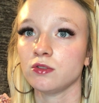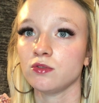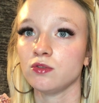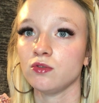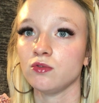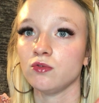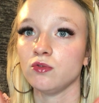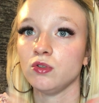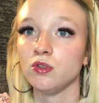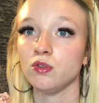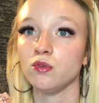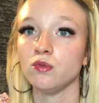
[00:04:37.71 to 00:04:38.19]

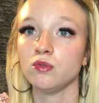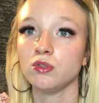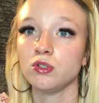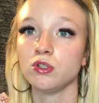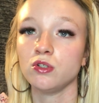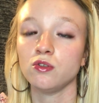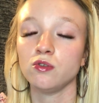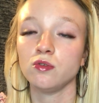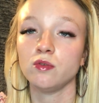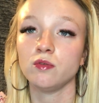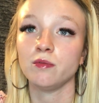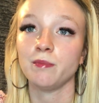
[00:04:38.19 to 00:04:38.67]
to
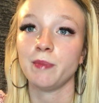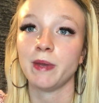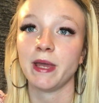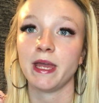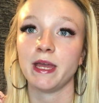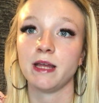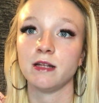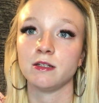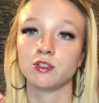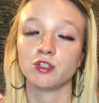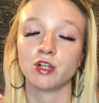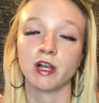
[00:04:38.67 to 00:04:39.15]
YouTube
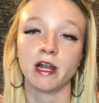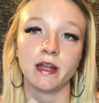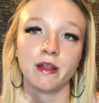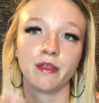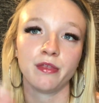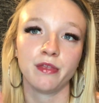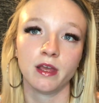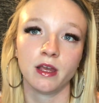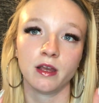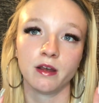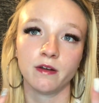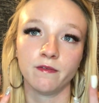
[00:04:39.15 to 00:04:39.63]
and trying to
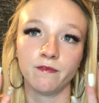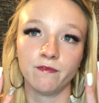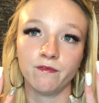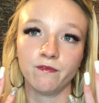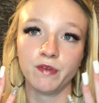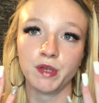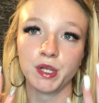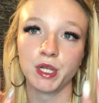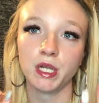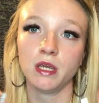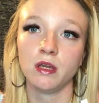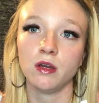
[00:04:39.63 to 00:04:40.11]
think of
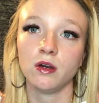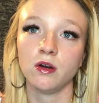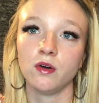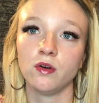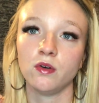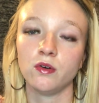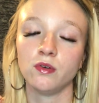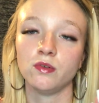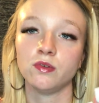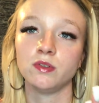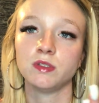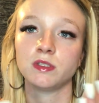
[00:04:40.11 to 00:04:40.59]

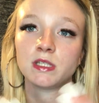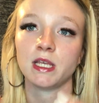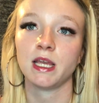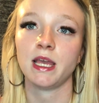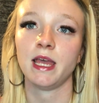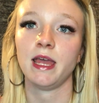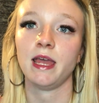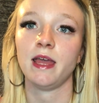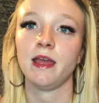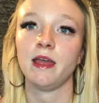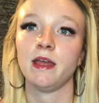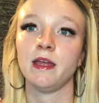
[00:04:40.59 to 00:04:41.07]
videos
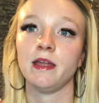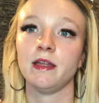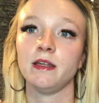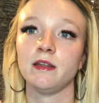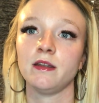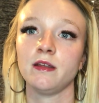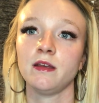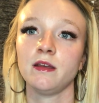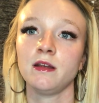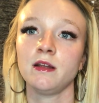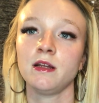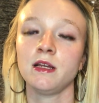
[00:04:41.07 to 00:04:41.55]
and